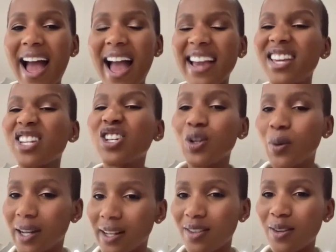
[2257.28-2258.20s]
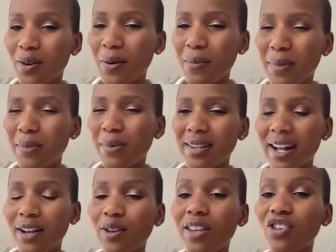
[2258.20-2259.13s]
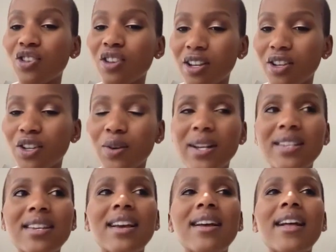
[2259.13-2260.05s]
I can do it. You know, when people tell you that you can do it,